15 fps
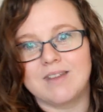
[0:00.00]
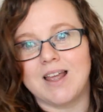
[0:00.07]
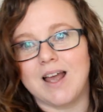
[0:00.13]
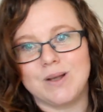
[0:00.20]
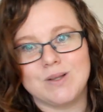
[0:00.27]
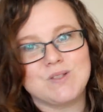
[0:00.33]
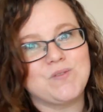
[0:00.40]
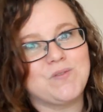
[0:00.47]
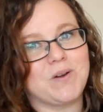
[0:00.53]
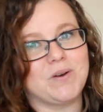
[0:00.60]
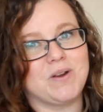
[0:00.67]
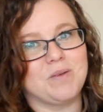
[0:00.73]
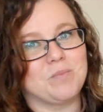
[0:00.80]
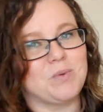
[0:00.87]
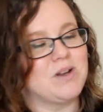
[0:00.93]
I was
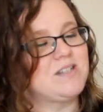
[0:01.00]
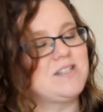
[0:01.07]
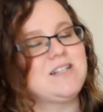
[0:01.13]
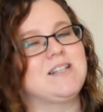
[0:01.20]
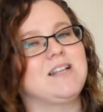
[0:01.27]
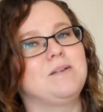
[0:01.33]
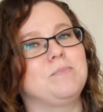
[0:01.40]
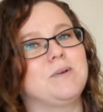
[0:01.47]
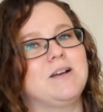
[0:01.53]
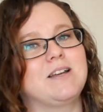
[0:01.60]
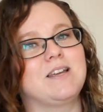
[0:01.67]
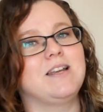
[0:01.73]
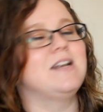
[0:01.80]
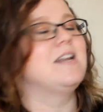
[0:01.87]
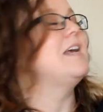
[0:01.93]
very impressed at that bargain.